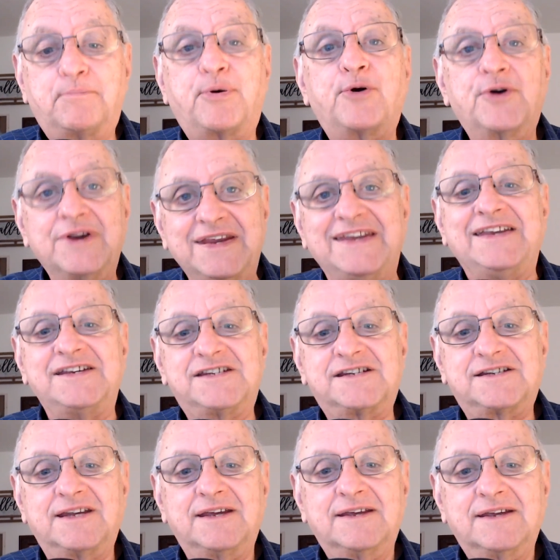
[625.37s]

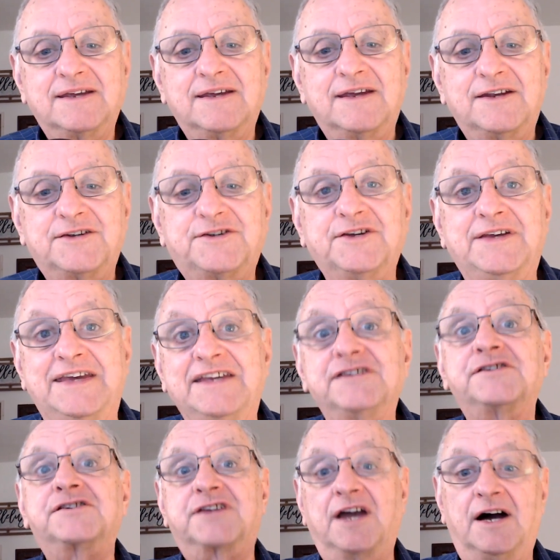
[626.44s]
priest to
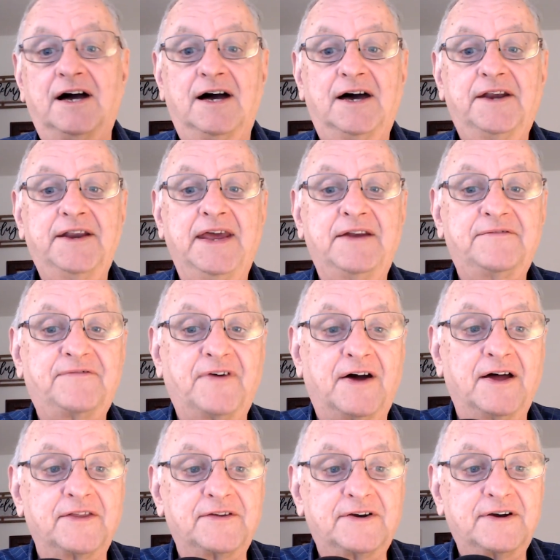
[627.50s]
his God and
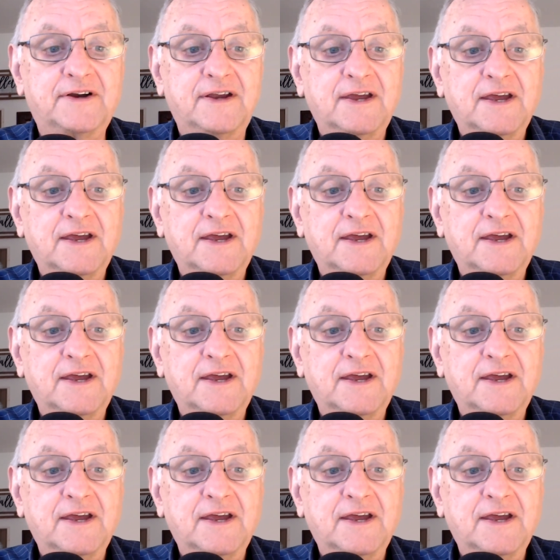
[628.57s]
Father.